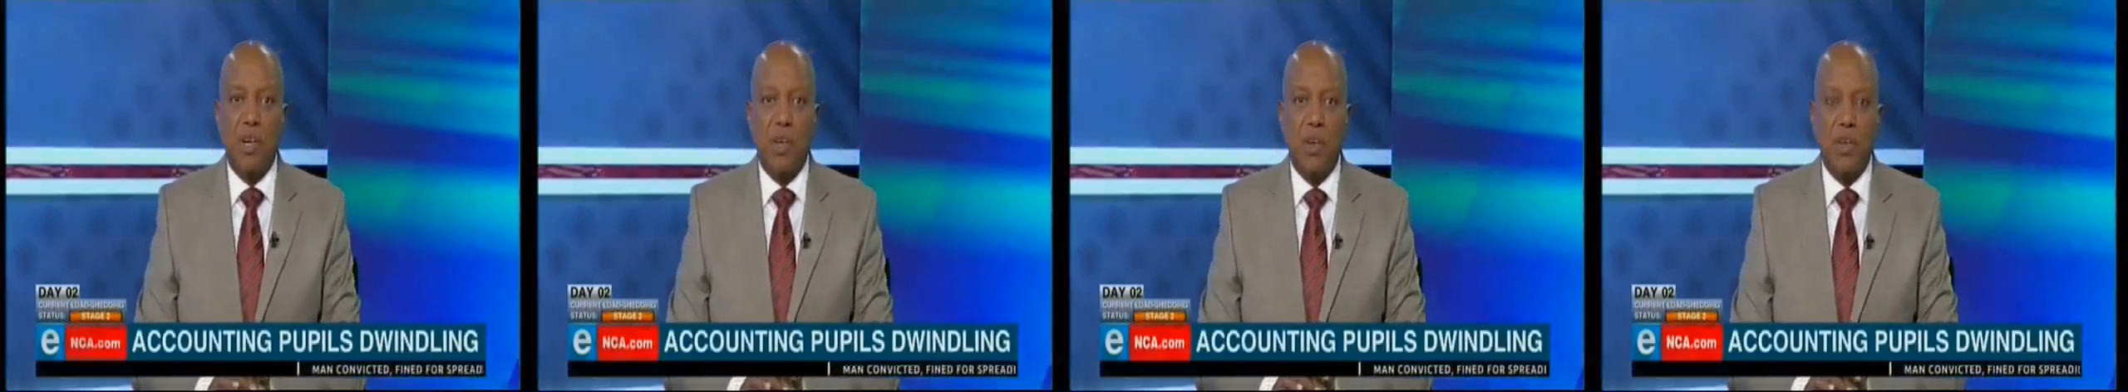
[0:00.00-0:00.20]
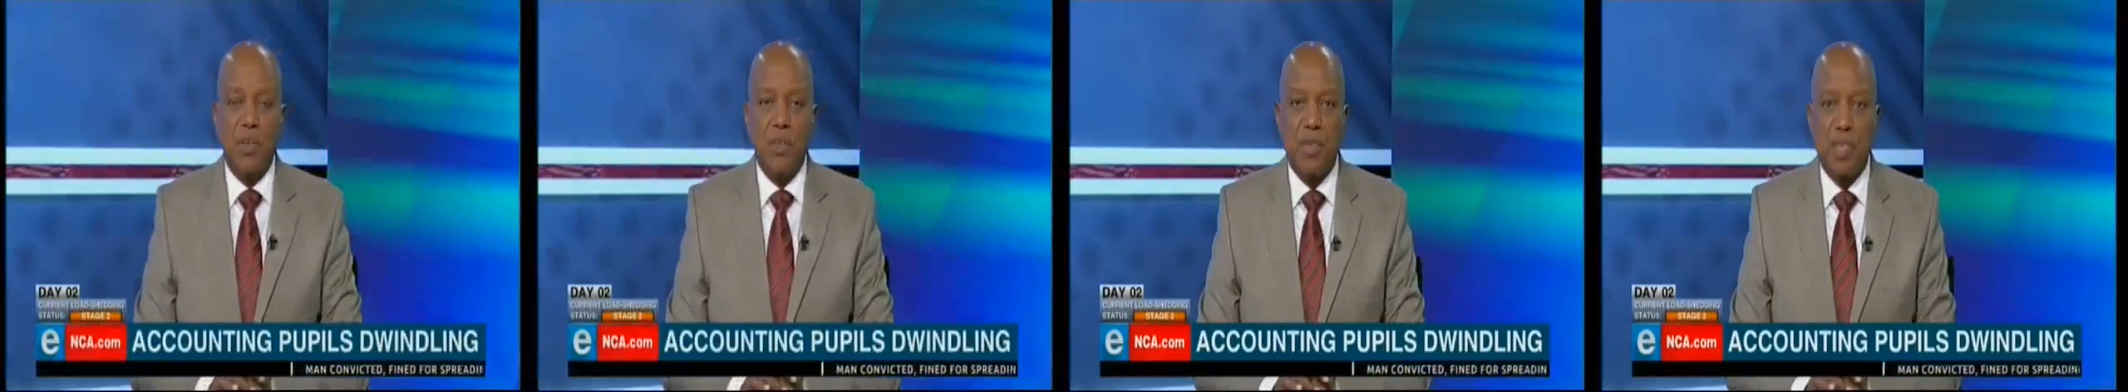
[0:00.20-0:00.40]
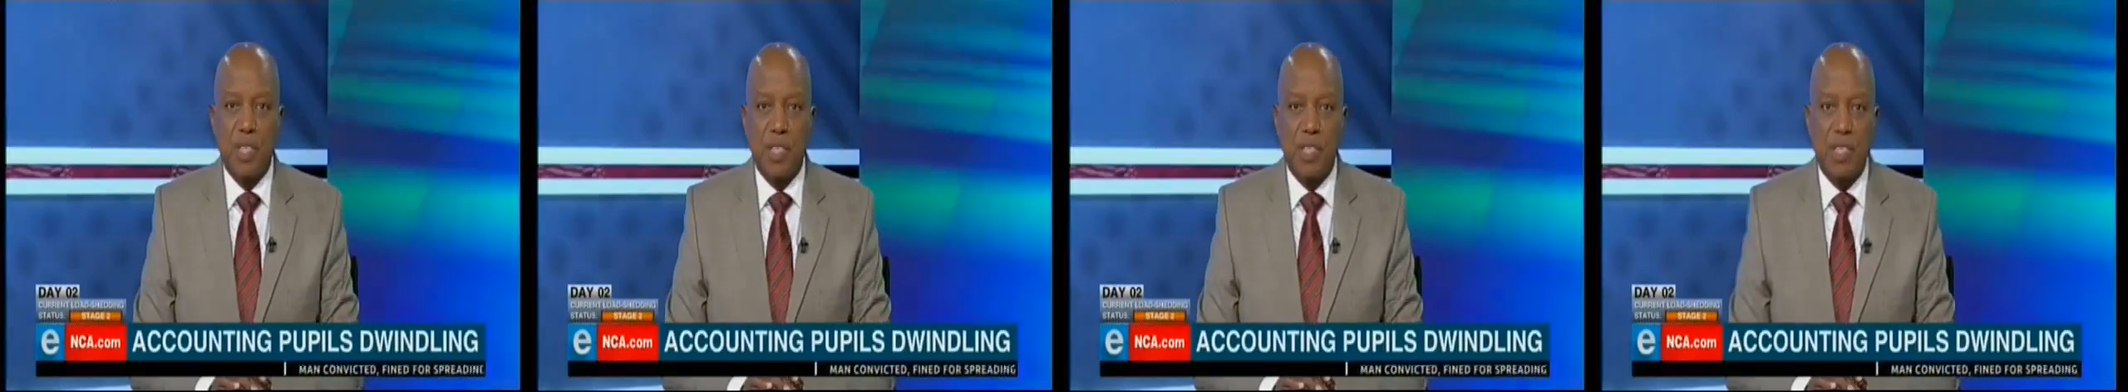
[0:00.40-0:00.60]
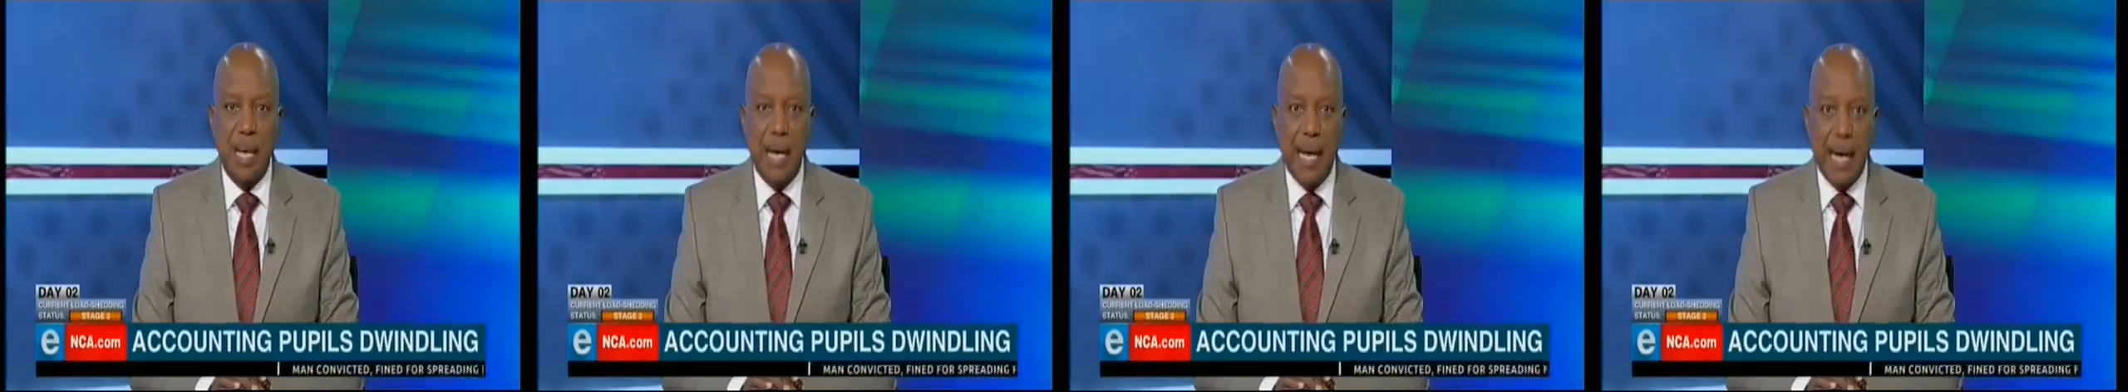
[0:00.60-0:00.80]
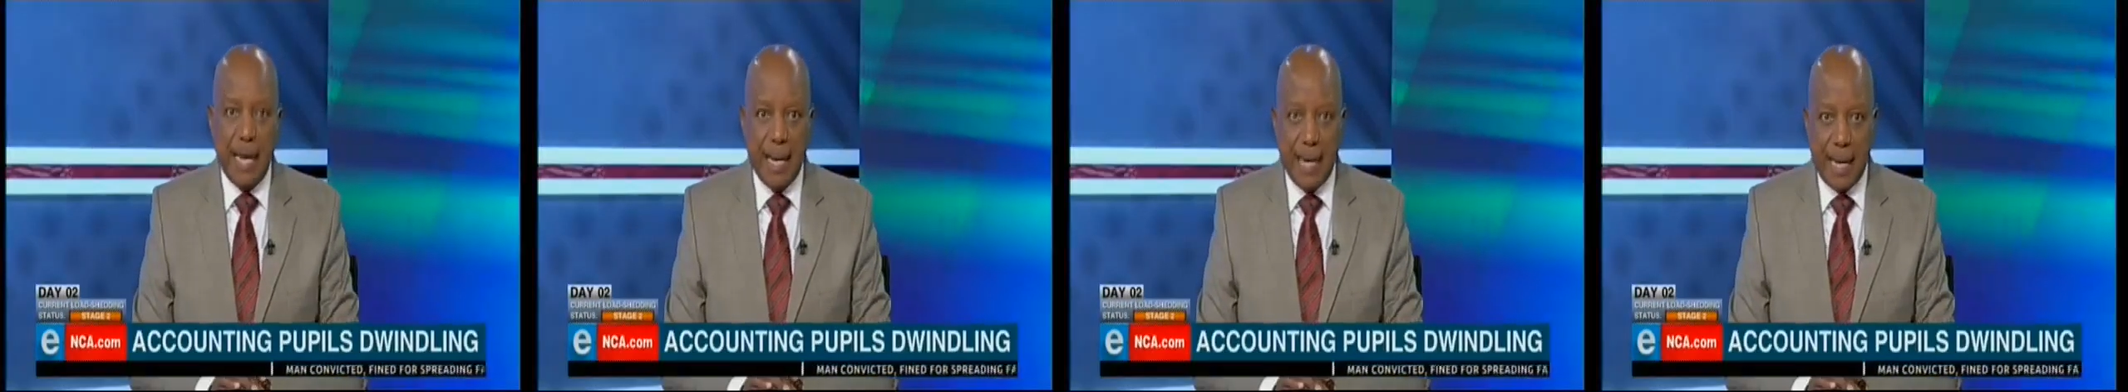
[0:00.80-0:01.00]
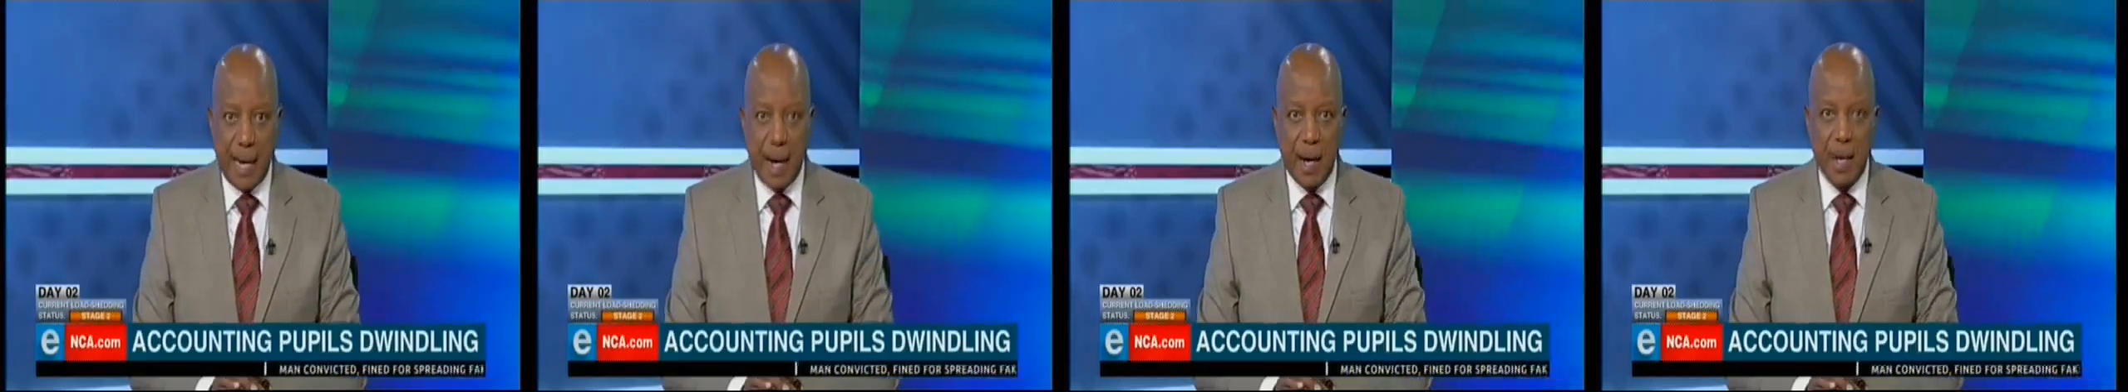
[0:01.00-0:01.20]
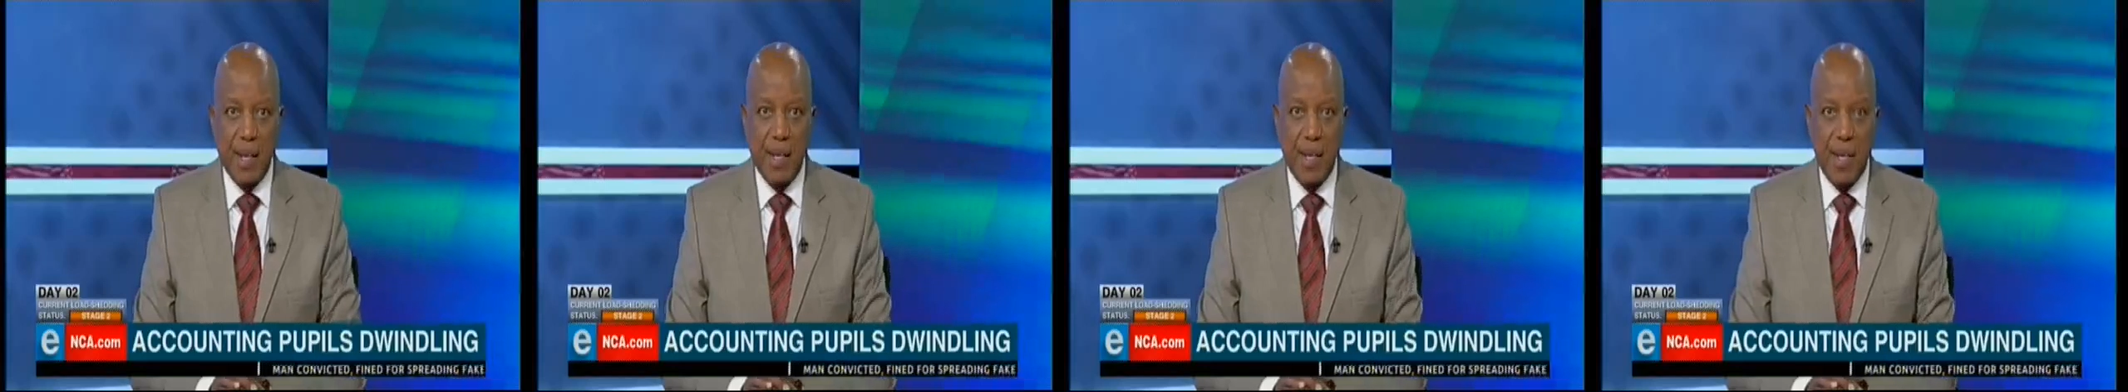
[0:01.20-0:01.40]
on this earlier,